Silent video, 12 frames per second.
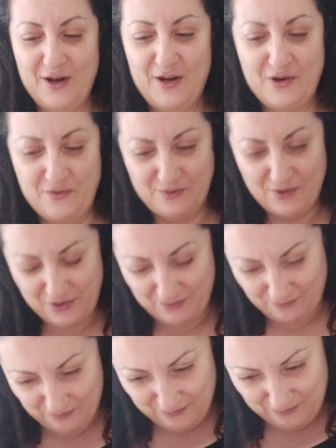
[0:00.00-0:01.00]
it.
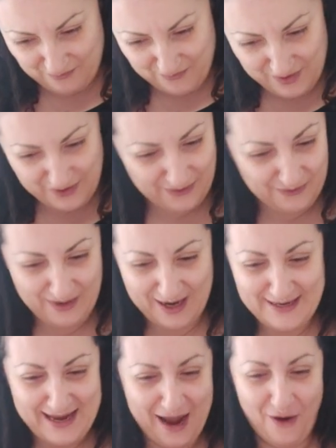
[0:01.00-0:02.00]

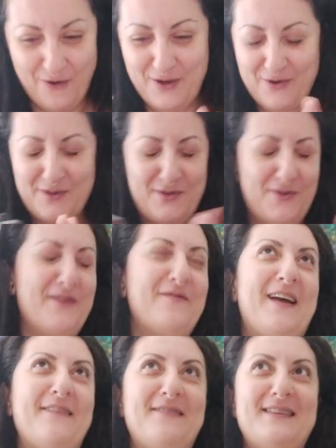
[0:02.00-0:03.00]
And now you're sort of
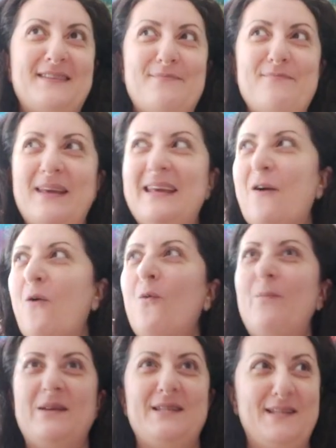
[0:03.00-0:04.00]
at this big
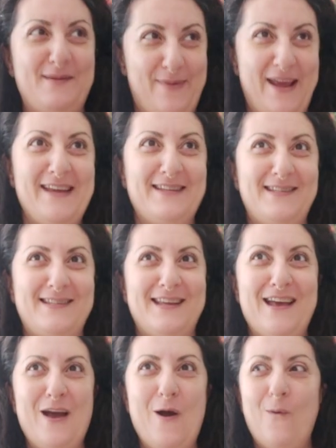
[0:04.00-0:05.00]
open space
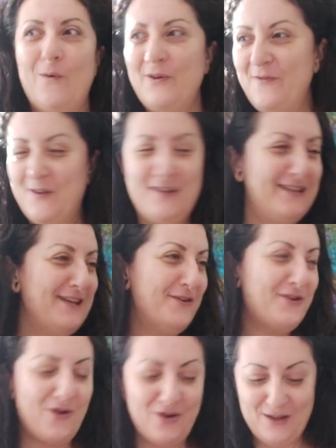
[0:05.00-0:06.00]
where you've
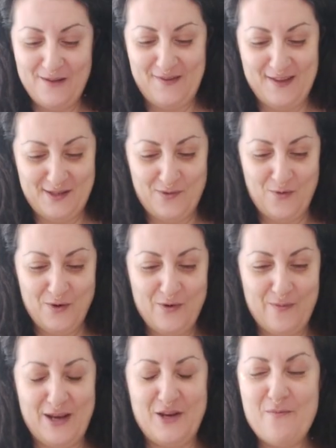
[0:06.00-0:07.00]
cleared all of this
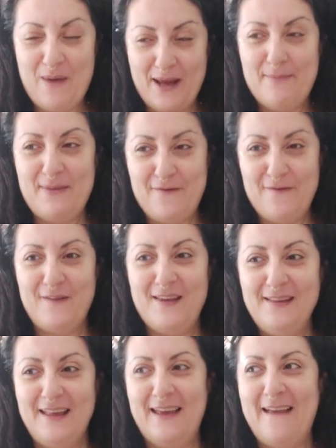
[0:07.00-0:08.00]
room, and you might be
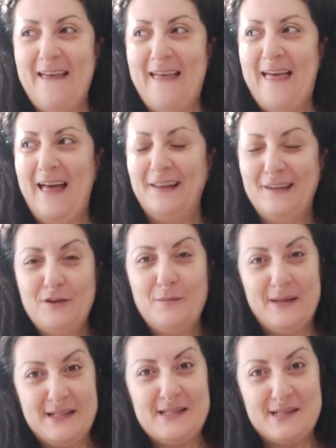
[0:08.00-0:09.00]
feeling a little
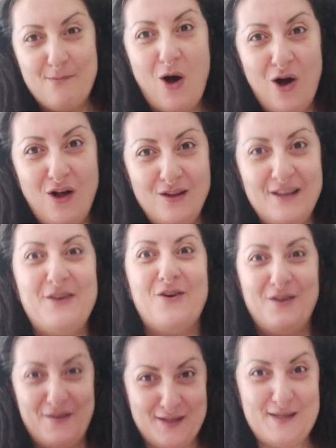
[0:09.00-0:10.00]
bit small in
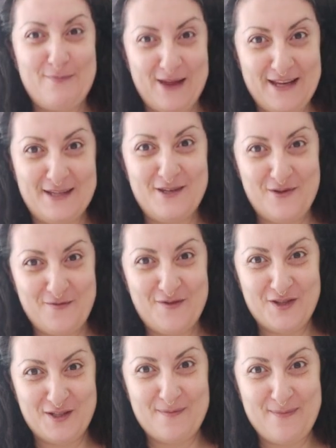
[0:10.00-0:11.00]
all the space you've
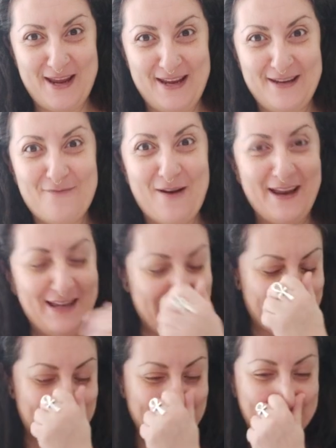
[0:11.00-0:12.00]
just made,
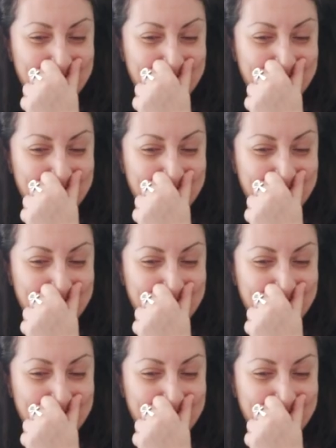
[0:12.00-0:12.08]
right?